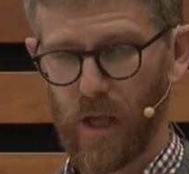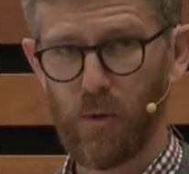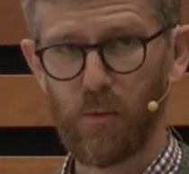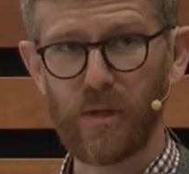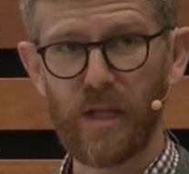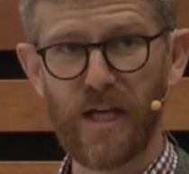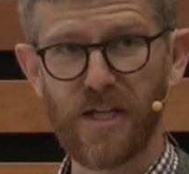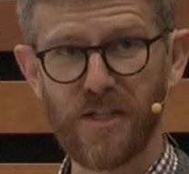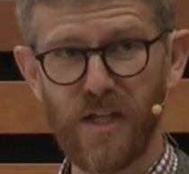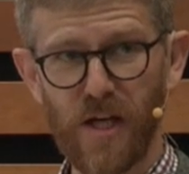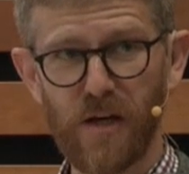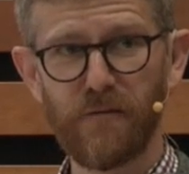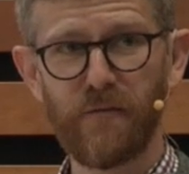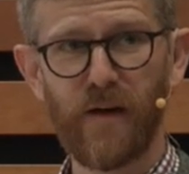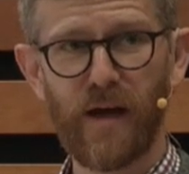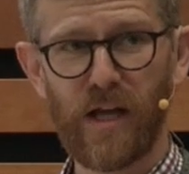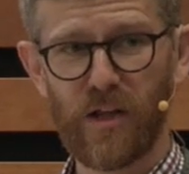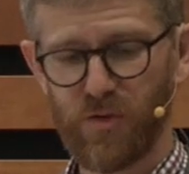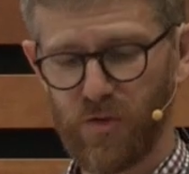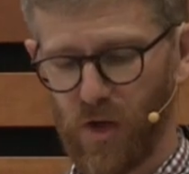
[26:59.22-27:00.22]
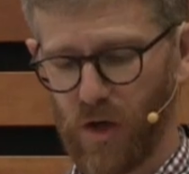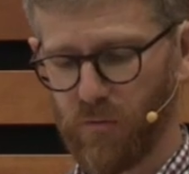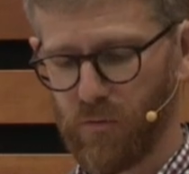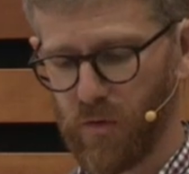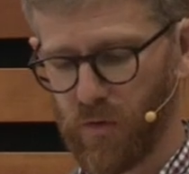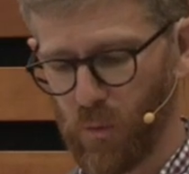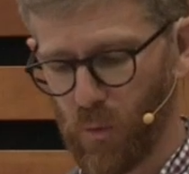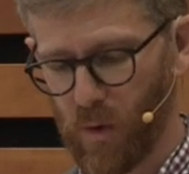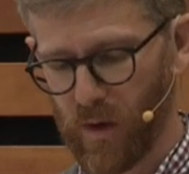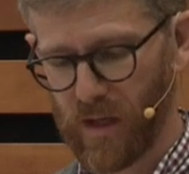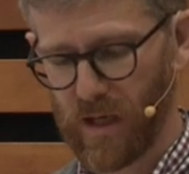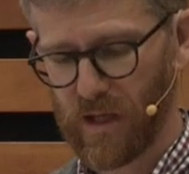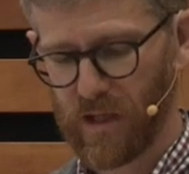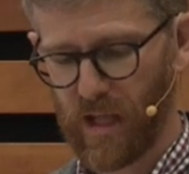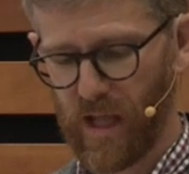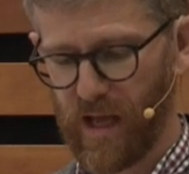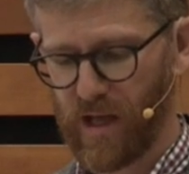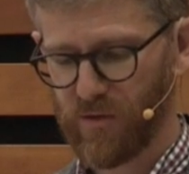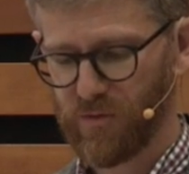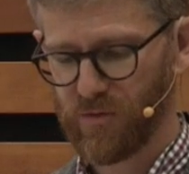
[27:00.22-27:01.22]
It will identify itself with the working
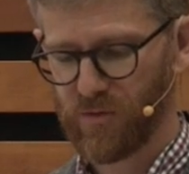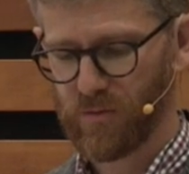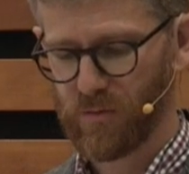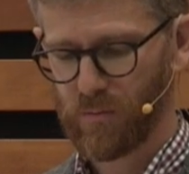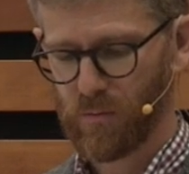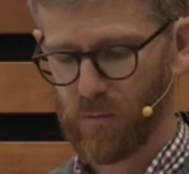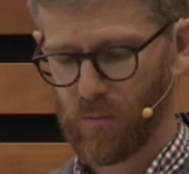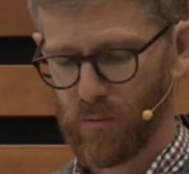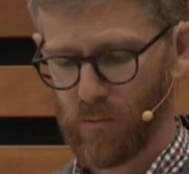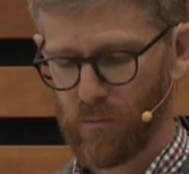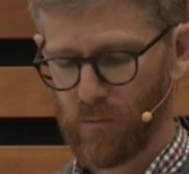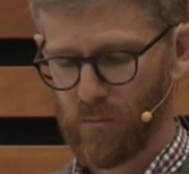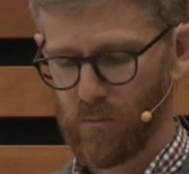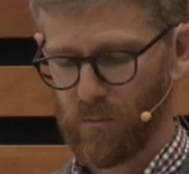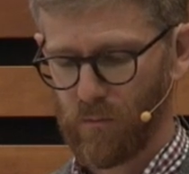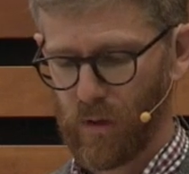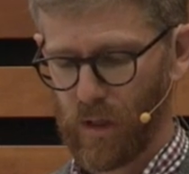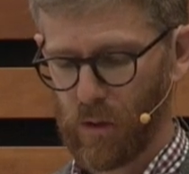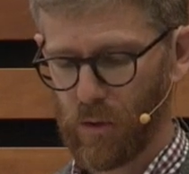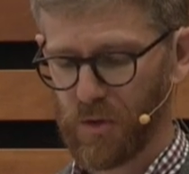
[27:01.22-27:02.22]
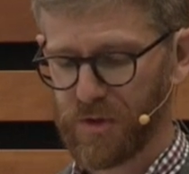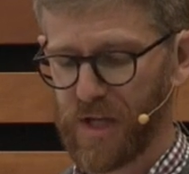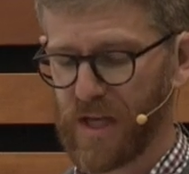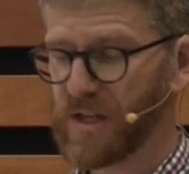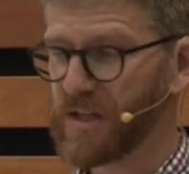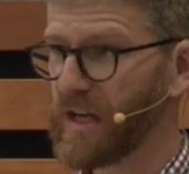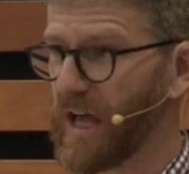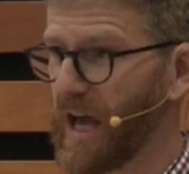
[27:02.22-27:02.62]
class. It will take